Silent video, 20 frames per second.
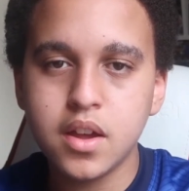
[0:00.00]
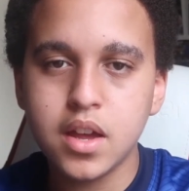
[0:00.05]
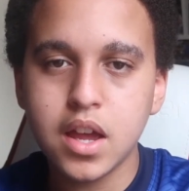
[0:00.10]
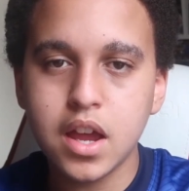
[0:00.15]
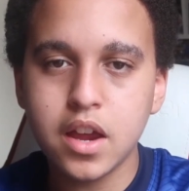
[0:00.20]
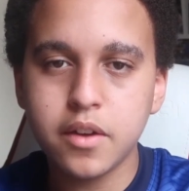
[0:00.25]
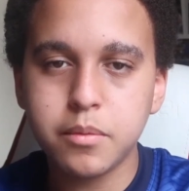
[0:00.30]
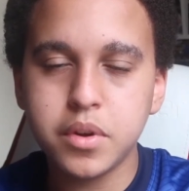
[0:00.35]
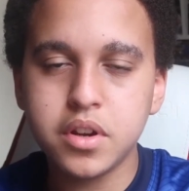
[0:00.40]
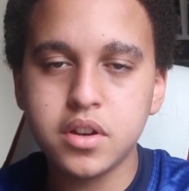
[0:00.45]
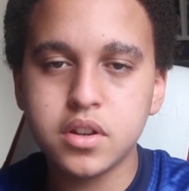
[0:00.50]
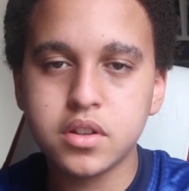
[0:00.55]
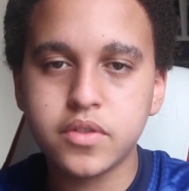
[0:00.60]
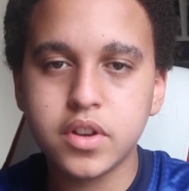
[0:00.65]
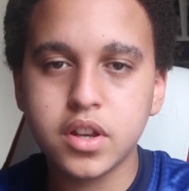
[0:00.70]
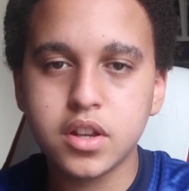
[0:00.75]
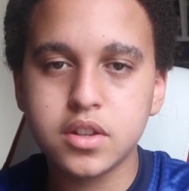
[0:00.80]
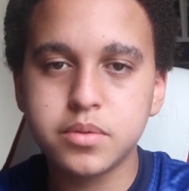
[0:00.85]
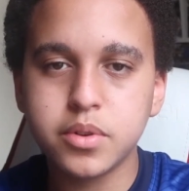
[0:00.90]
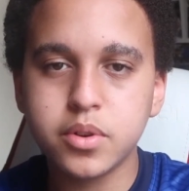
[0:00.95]
Everybody just
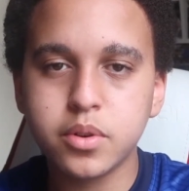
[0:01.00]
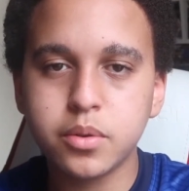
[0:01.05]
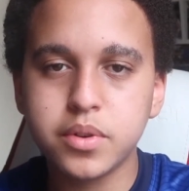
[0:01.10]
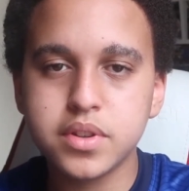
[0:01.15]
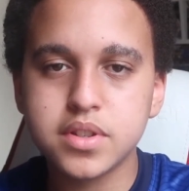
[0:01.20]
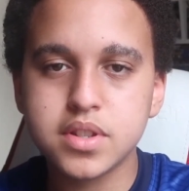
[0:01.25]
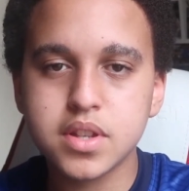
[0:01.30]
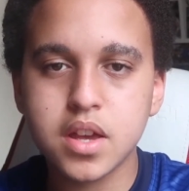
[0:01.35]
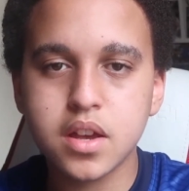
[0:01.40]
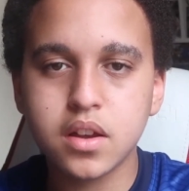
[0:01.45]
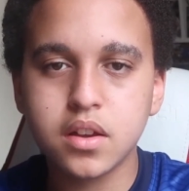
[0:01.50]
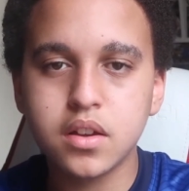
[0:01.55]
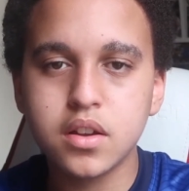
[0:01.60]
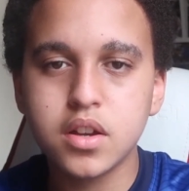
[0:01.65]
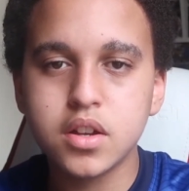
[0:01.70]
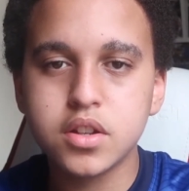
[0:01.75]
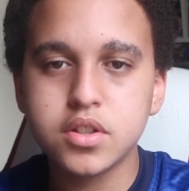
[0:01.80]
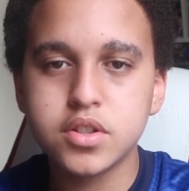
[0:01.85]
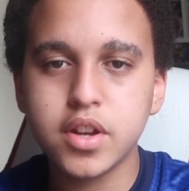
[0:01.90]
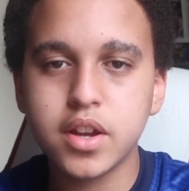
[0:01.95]
thinks we always sing
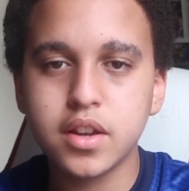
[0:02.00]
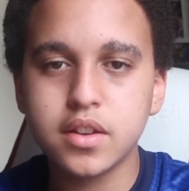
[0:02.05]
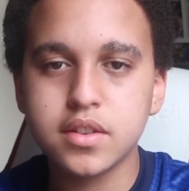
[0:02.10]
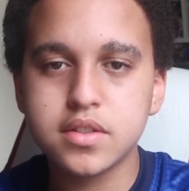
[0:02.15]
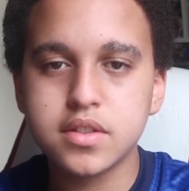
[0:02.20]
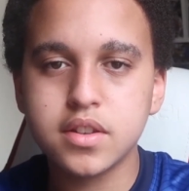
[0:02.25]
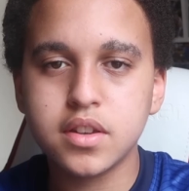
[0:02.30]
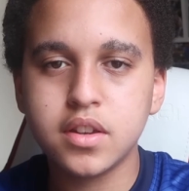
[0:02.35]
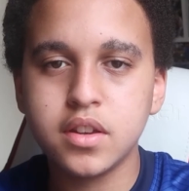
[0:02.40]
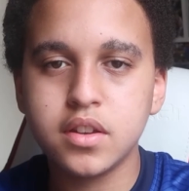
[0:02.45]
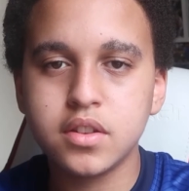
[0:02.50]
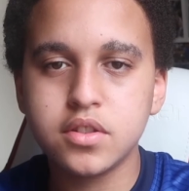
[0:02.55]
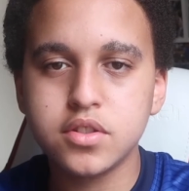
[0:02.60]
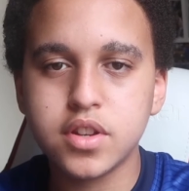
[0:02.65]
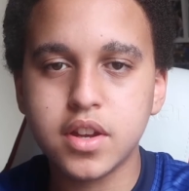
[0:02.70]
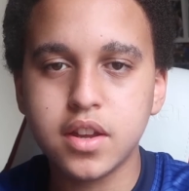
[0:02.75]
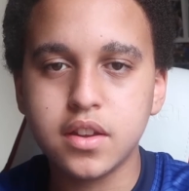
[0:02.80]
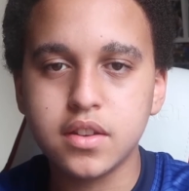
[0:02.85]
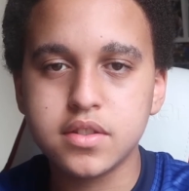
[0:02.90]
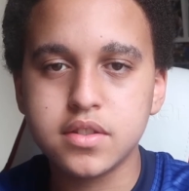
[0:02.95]
Chelsea,
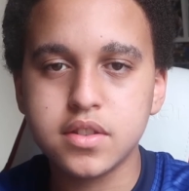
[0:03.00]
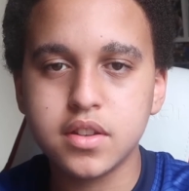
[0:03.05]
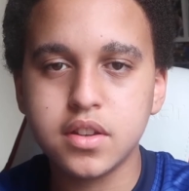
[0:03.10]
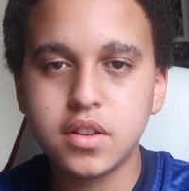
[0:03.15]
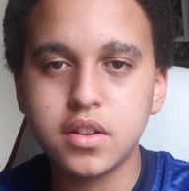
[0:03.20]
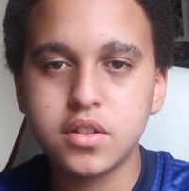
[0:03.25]
Chelsea,